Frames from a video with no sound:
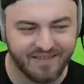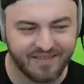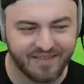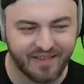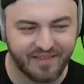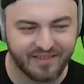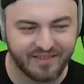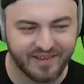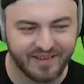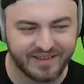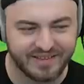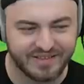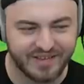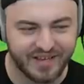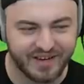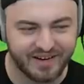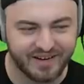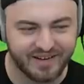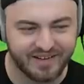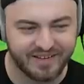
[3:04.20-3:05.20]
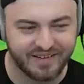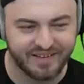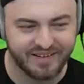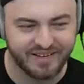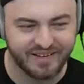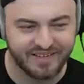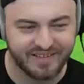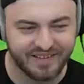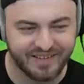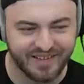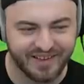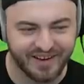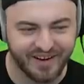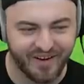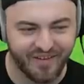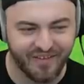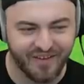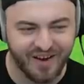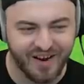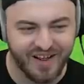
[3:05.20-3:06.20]
That looked like a janitor, dude. Do they
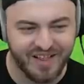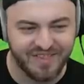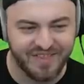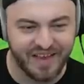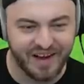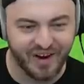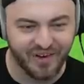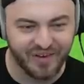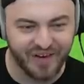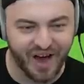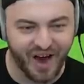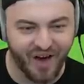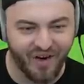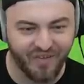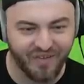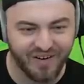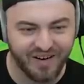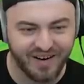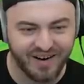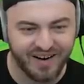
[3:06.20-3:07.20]
know? They don't know.